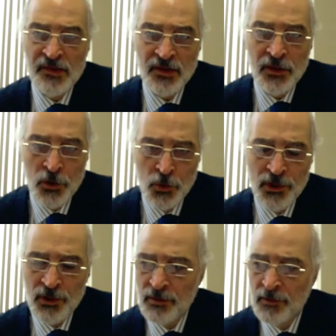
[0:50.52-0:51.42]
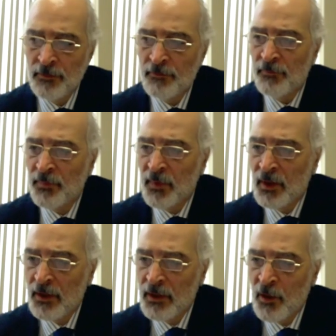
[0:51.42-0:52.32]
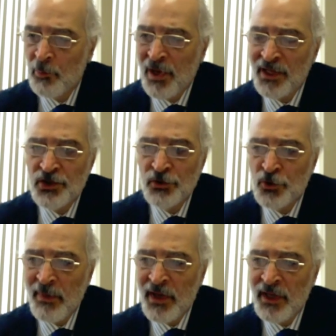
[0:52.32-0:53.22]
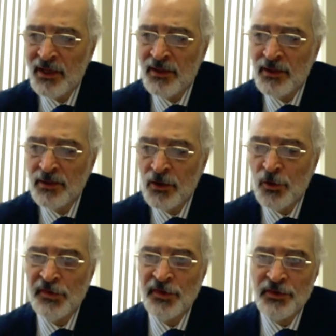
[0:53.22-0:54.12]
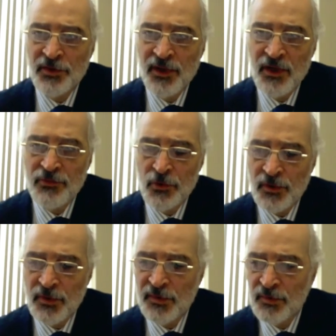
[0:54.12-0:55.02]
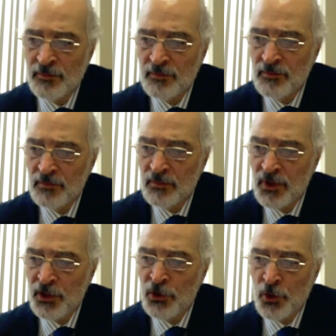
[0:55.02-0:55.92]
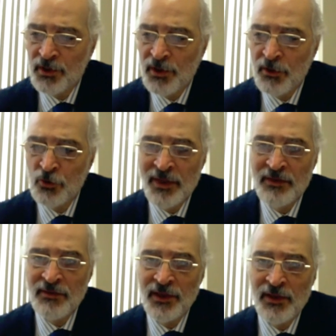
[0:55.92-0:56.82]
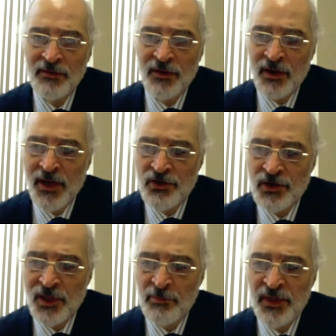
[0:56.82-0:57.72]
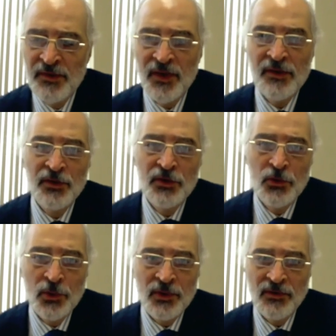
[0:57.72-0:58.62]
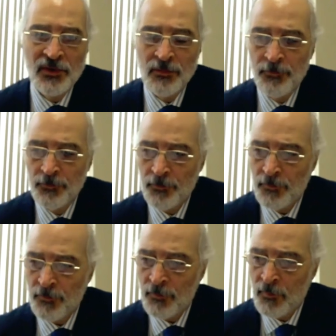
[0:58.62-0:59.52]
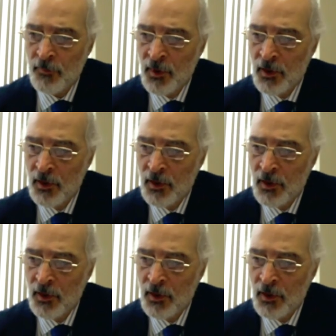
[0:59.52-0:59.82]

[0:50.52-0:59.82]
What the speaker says: Victors, us included, pledged to make concerted efforts in order to maintain international